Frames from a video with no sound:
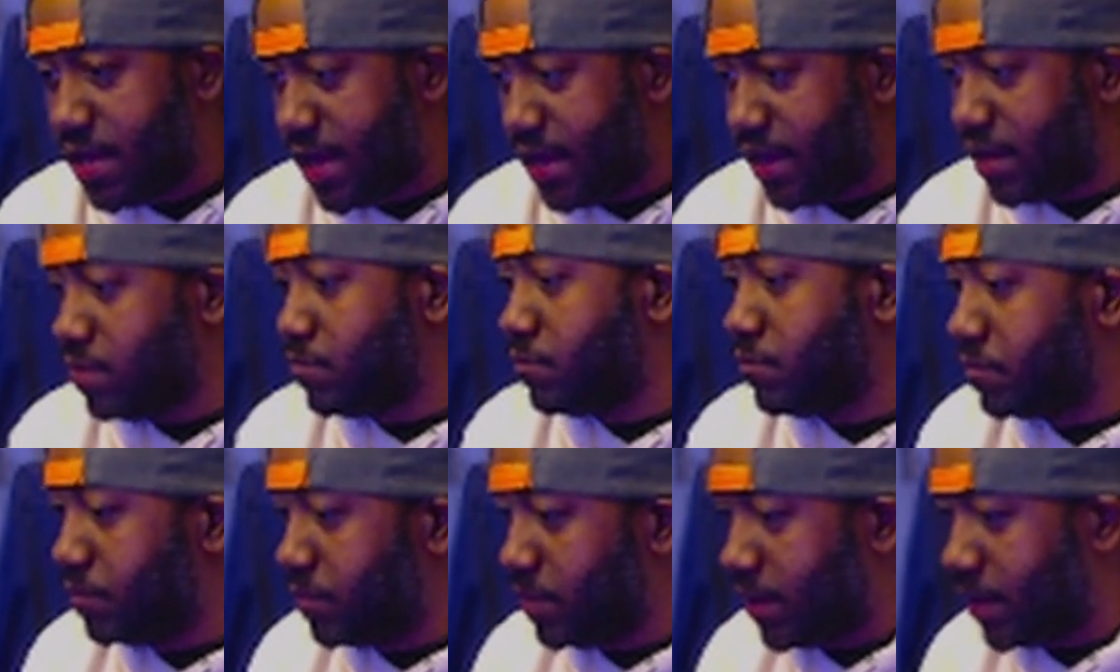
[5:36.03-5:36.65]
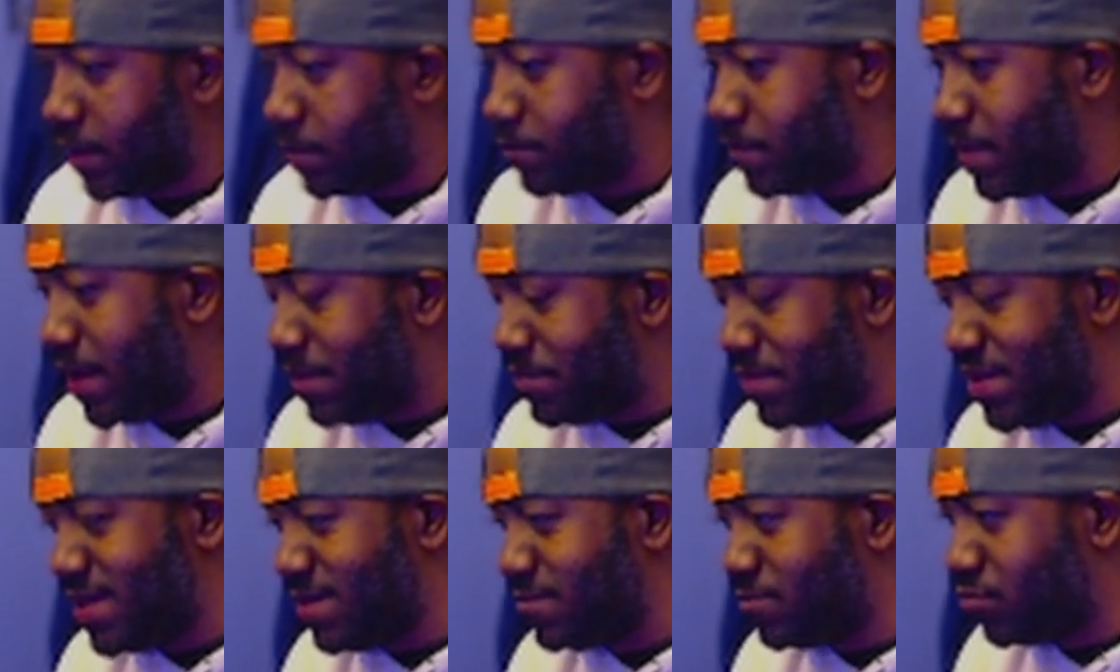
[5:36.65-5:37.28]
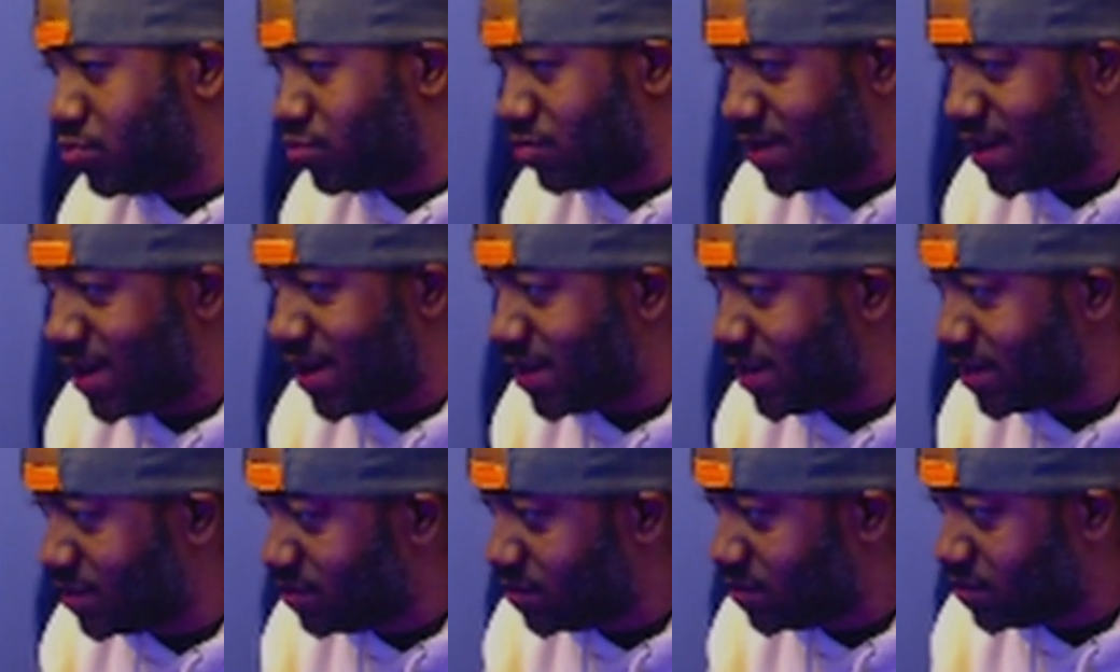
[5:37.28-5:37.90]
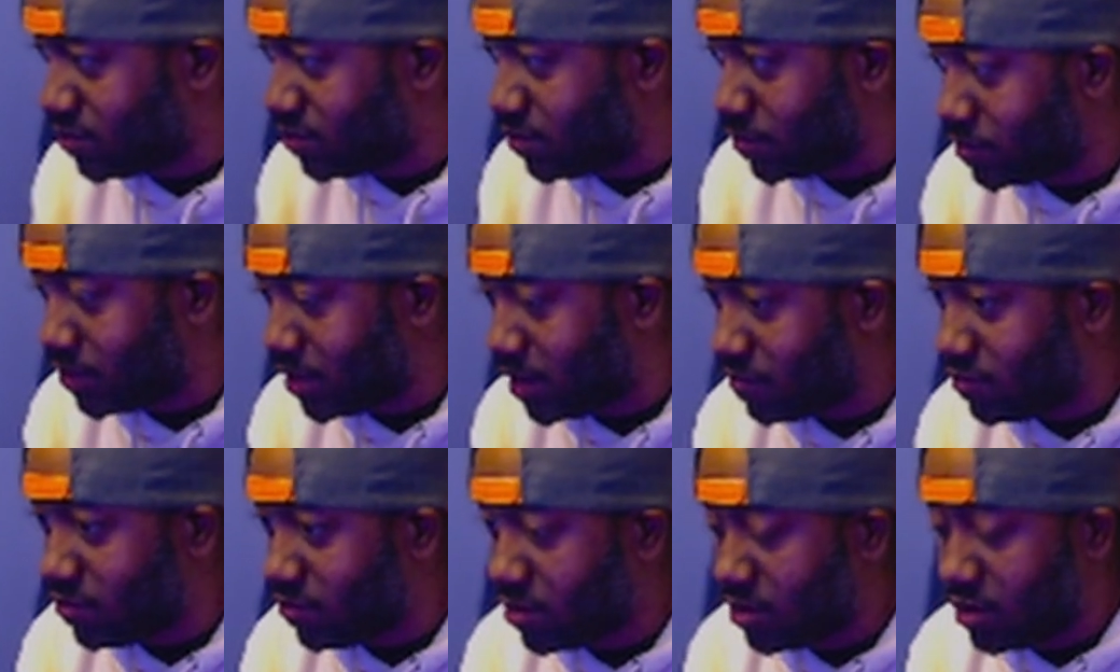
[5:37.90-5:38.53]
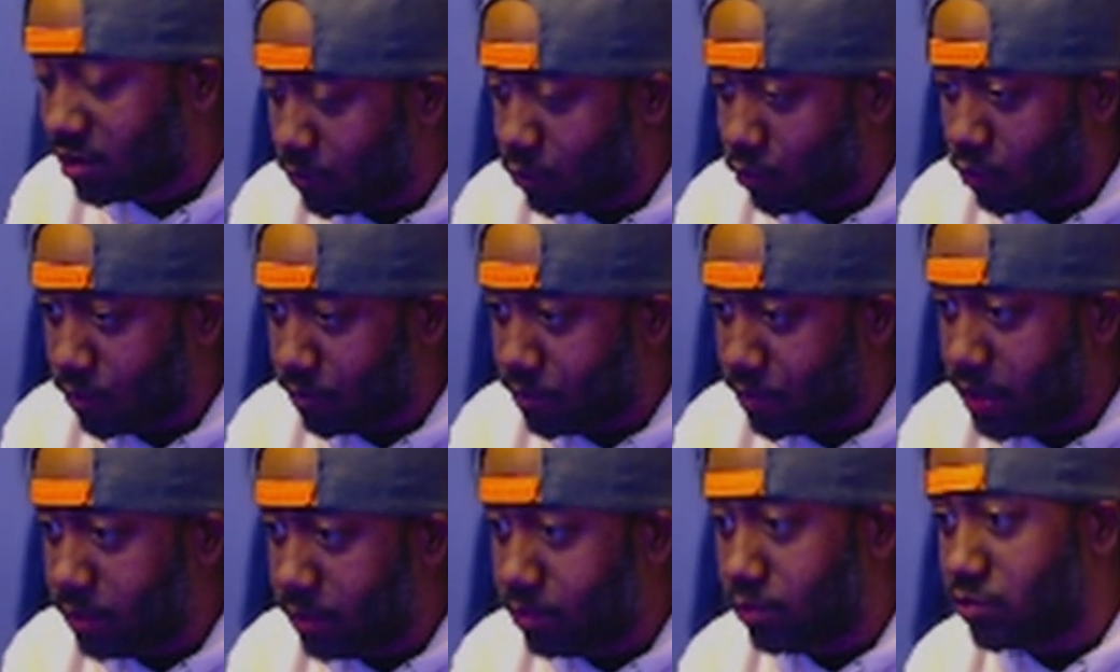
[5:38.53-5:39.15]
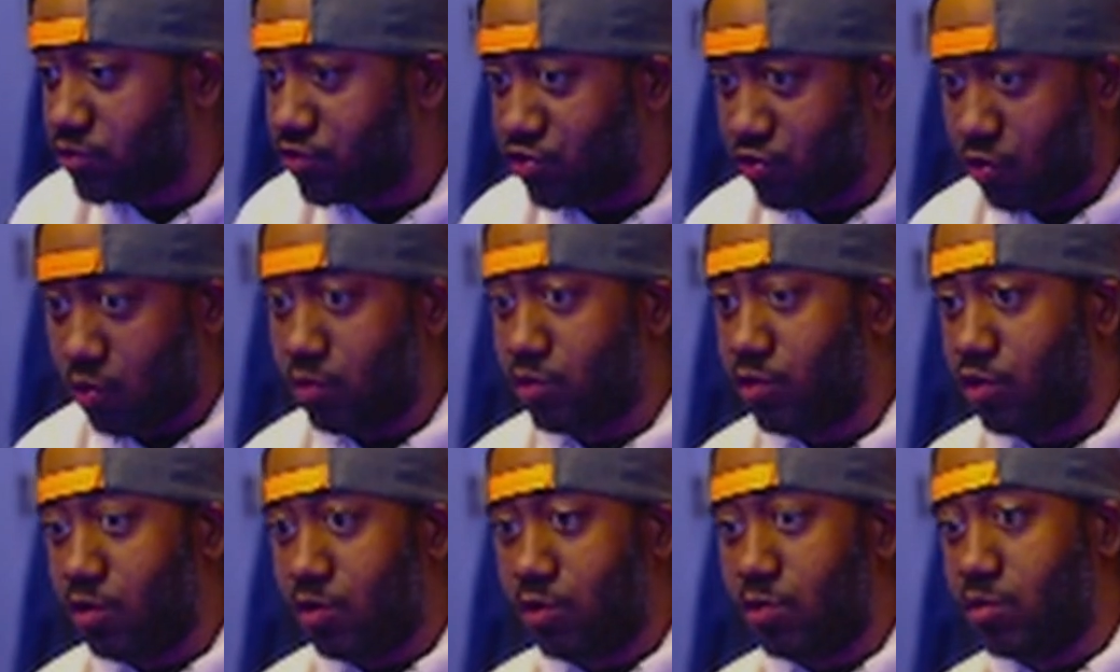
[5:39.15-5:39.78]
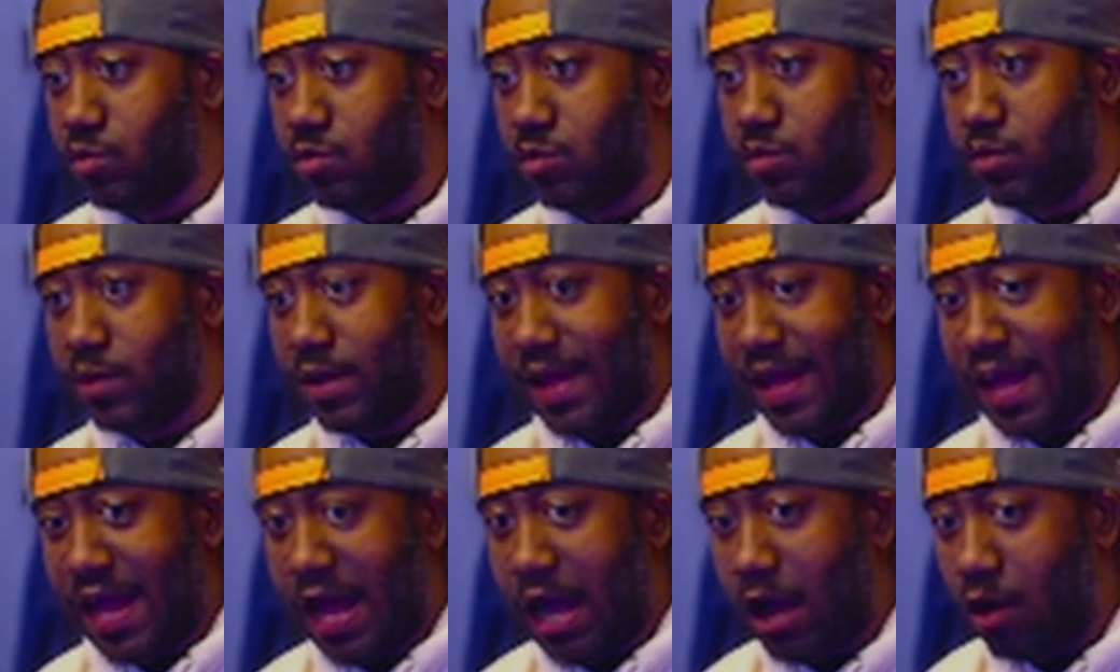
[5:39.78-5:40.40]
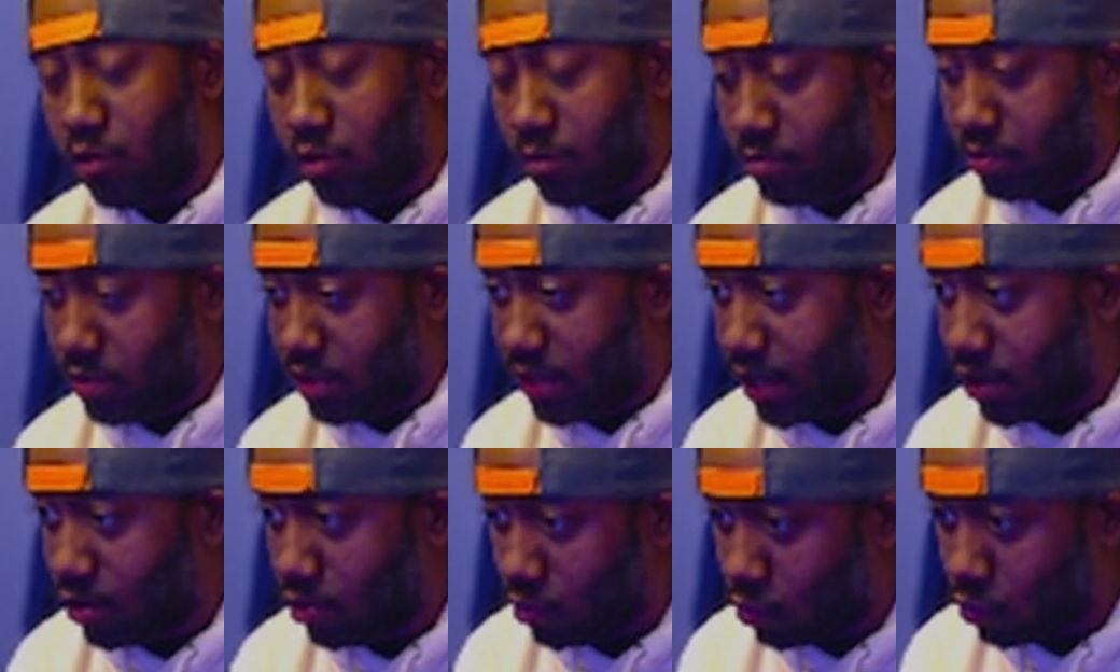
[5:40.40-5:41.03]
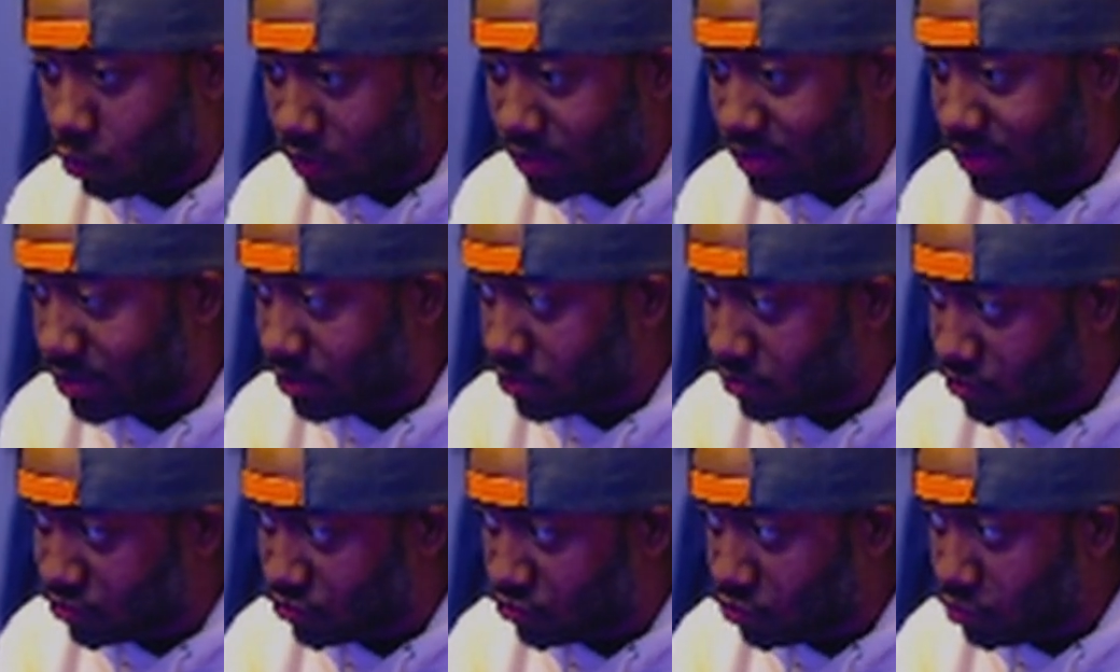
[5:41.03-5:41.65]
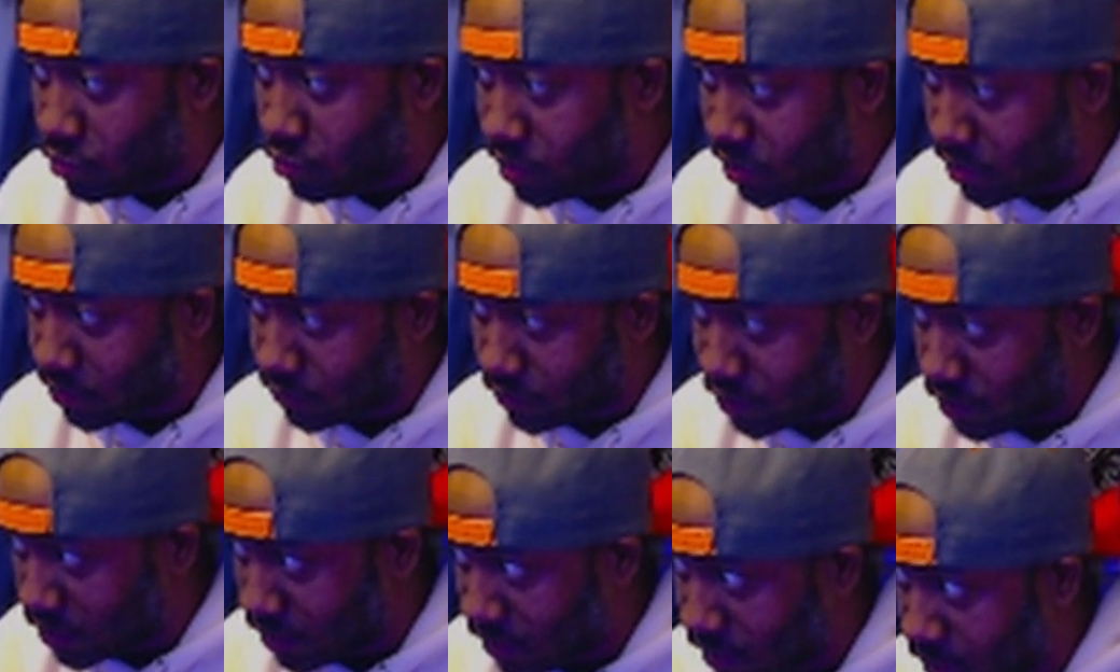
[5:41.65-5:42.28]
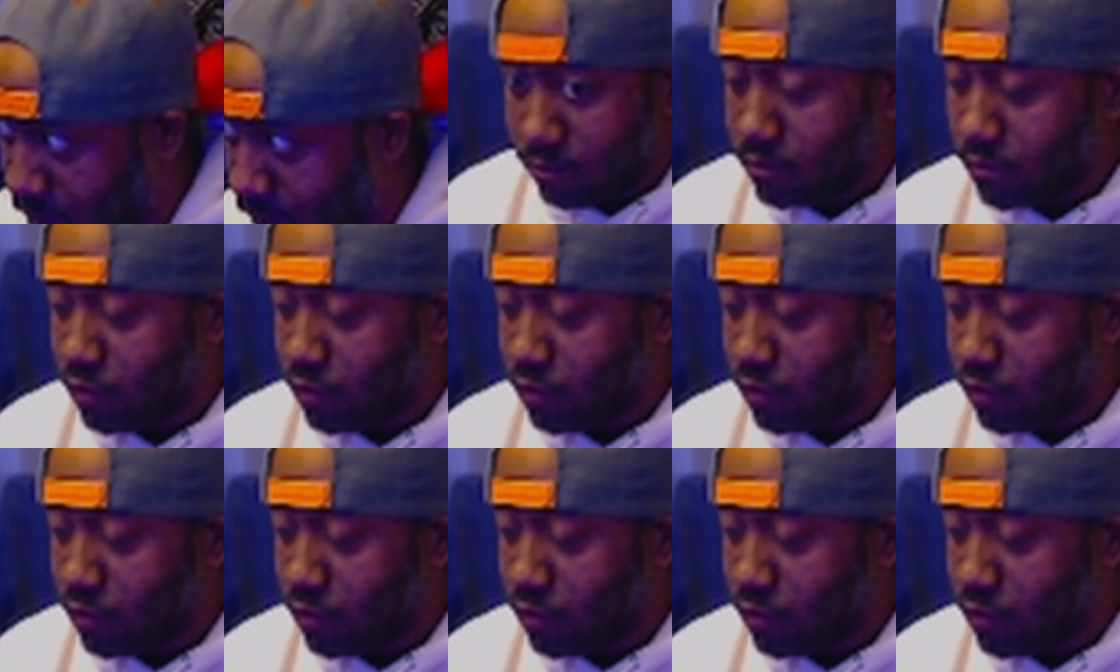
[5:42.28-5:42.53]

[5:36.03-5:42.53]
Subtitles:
and in, like, maybe in bronze or whatever, where people don't know how to play or what they're doing really.